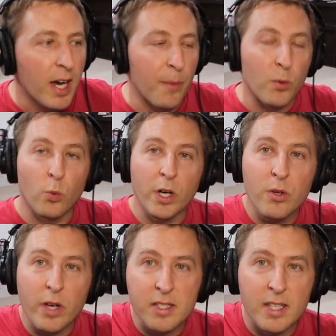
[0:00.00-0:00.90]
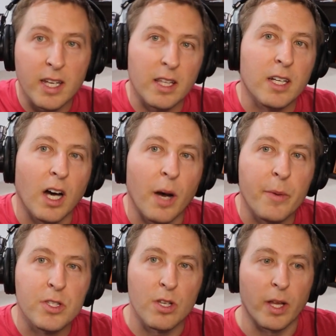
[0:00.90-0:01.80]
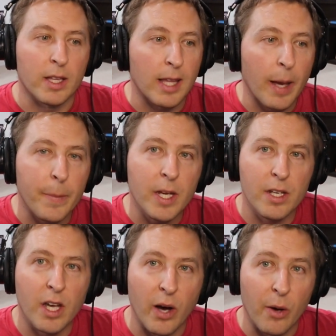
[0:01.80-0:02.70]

Um, what do you guys think in the comments though? Like, let me know.